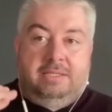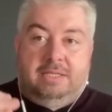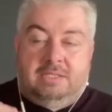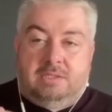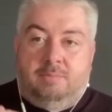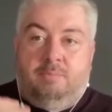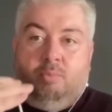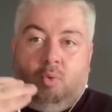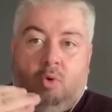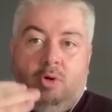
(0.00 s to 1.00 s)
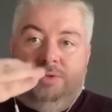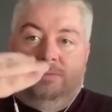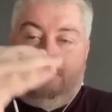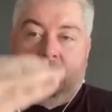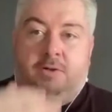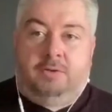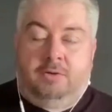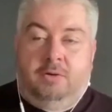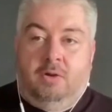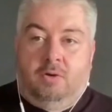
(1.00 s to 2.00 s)
it supports
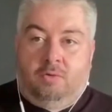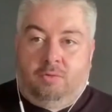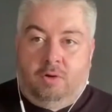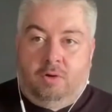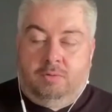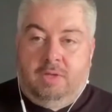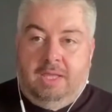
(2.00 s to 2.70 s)
further growth.